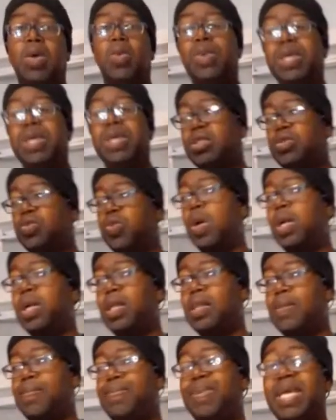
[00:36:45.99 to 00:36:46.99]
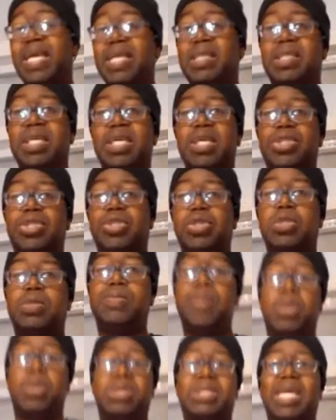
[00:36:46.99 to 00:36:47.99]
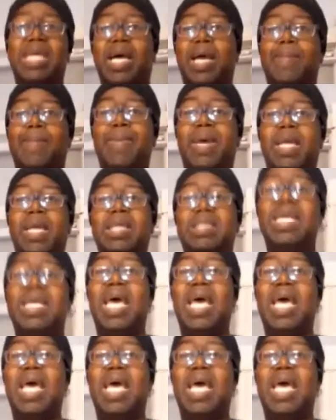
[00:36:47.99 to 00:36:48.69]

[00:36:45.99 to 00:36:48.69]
which is one of the biggest issues most diabetics